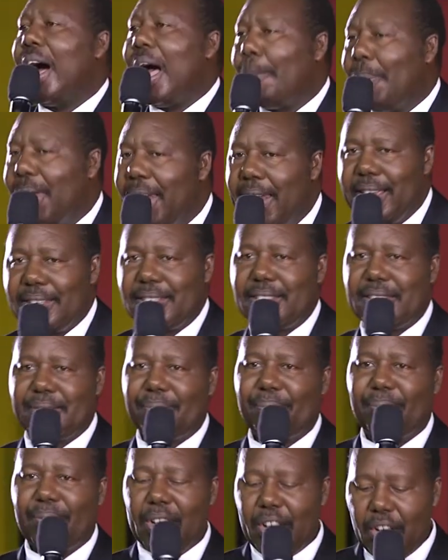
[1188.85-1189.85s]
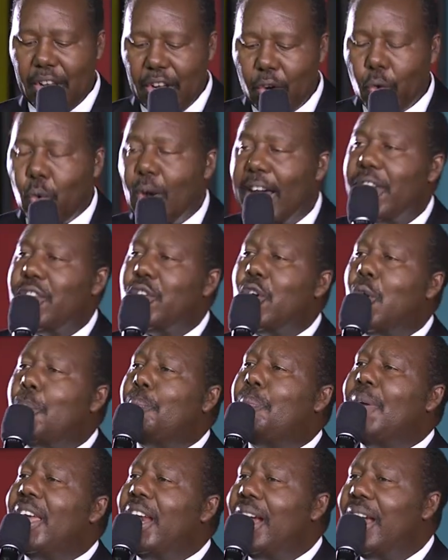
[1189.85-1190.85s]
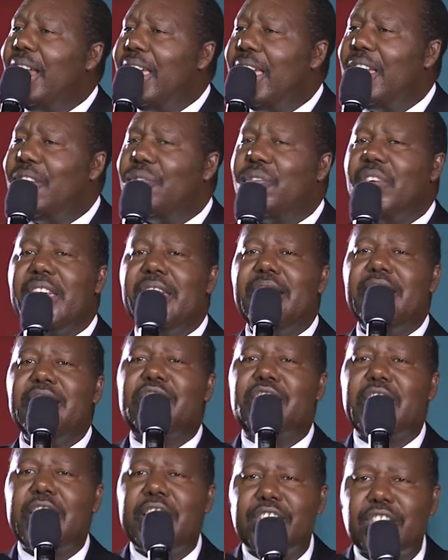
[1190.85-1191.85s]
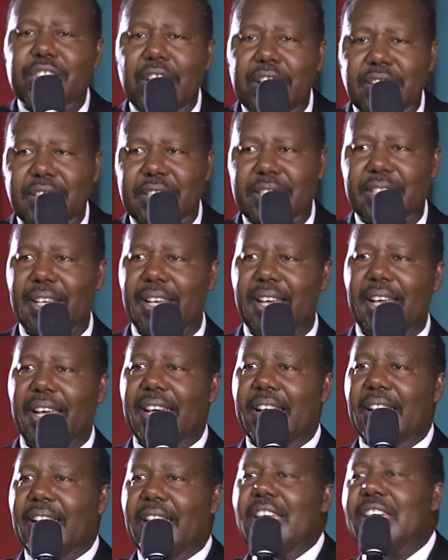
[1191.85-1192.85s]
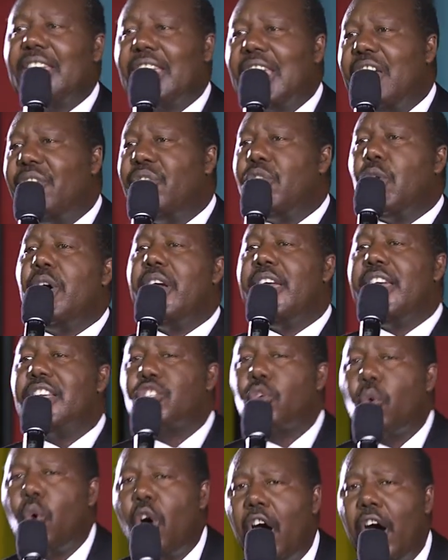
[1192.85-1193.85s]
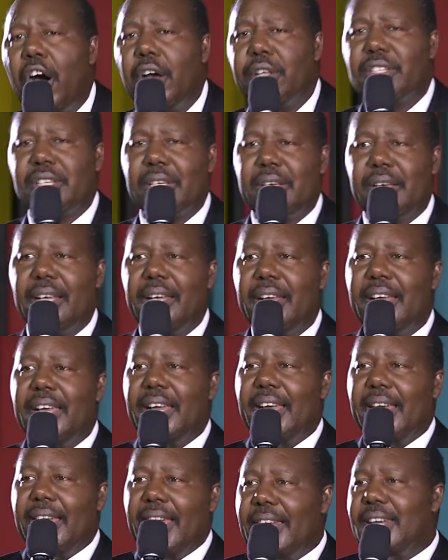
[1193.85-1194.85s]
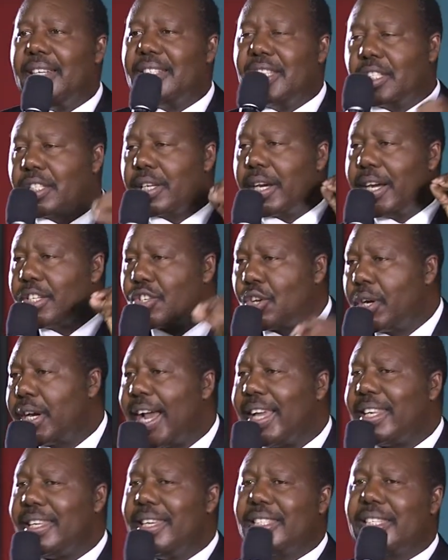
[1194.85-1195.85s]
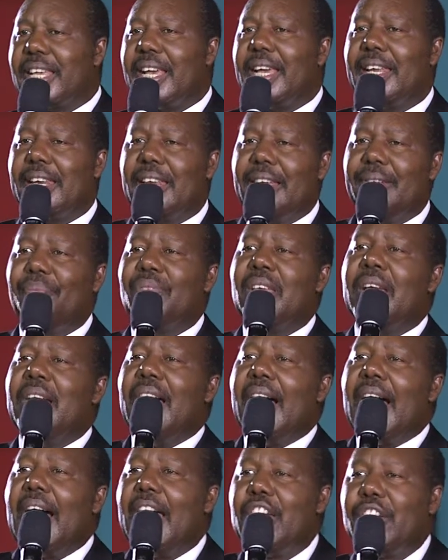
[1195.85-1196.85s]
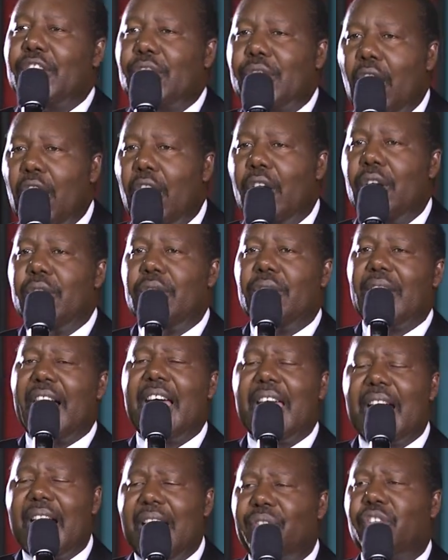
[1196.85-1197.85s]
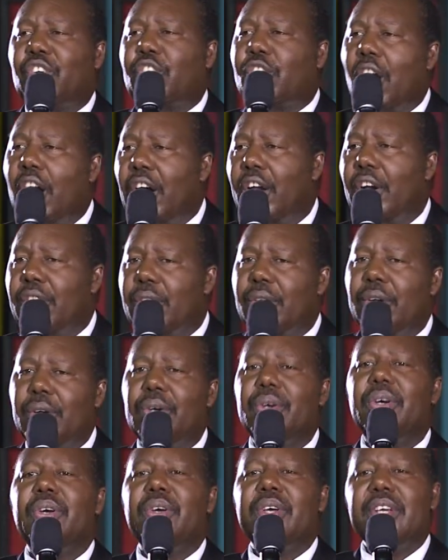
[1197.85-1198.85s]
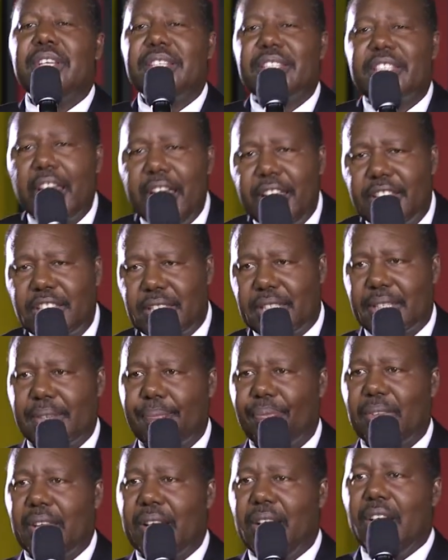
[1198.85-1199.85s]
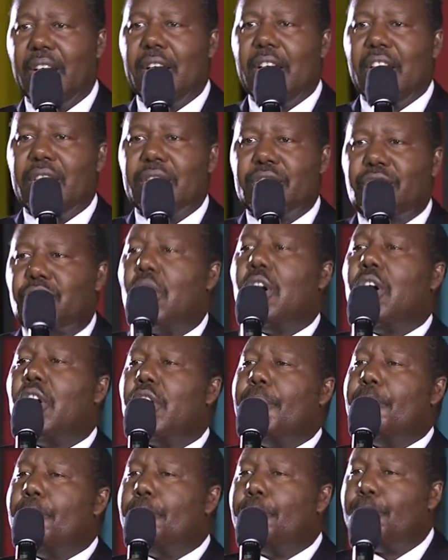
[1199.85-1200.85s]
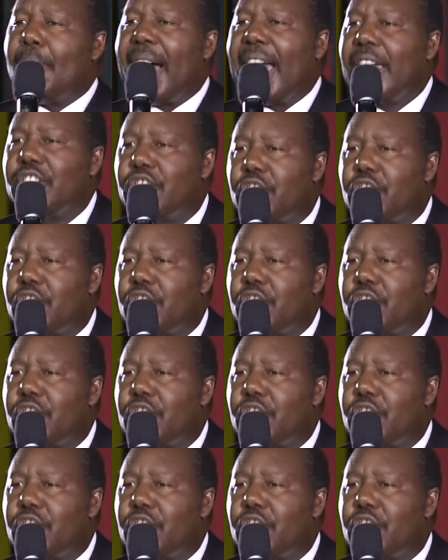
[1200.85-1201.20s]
happiness. When you believe in Jesus, he gives you his words. And this is what he said, I have told you this, so my